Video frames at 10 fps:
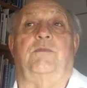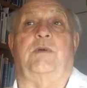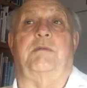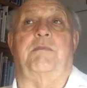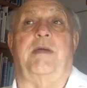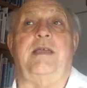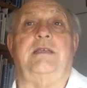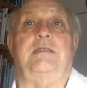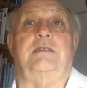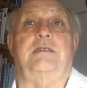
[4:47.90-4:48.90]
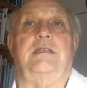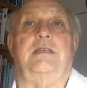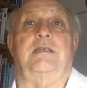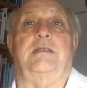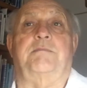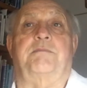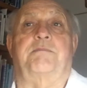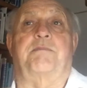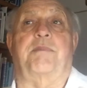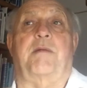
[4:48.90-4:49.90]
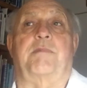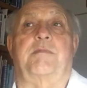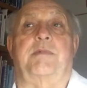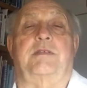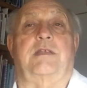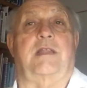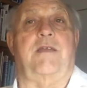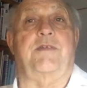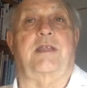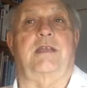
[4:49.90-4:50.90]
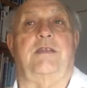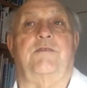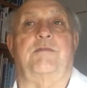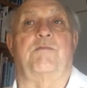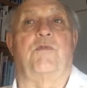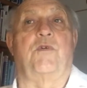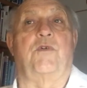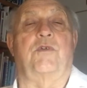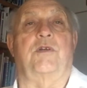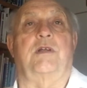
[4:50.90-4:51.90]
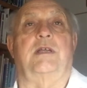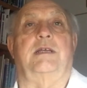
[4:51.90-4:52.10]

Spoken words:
What makes the problem in South Africa even more